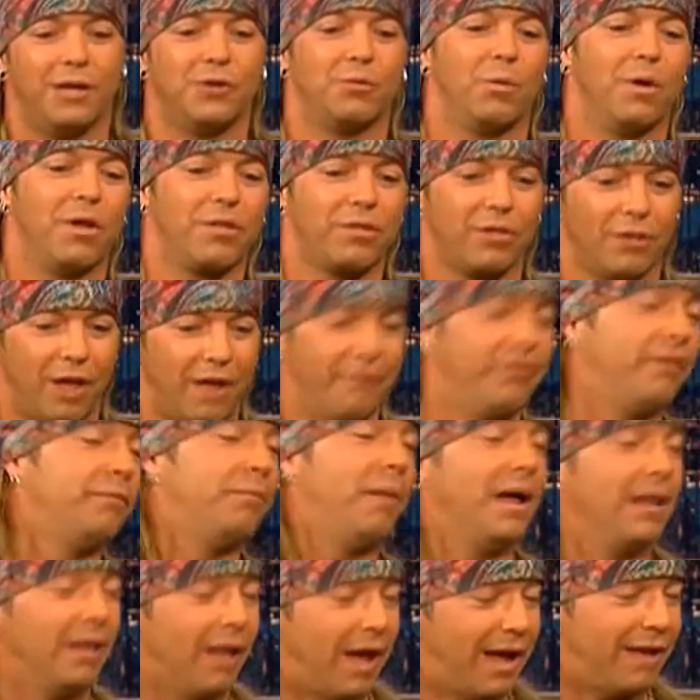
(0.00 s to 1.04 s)
with love of my
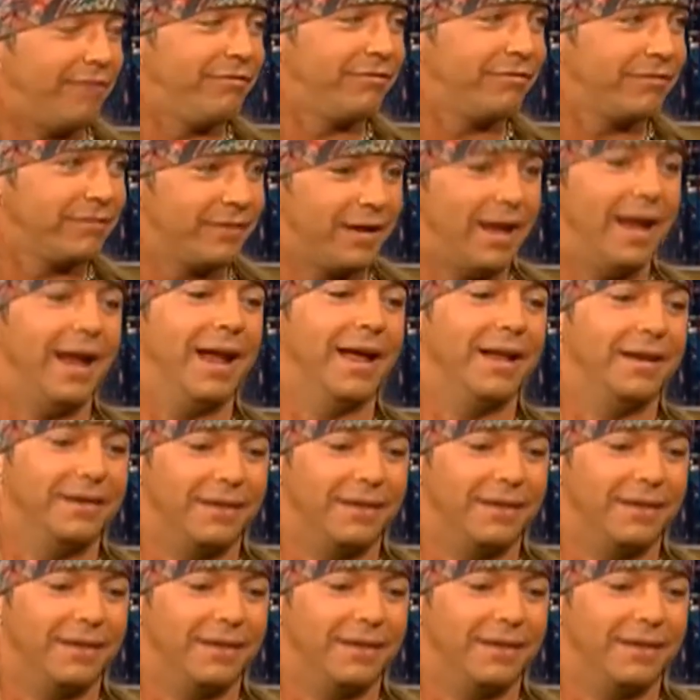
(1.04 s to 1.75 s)
life. And, yes.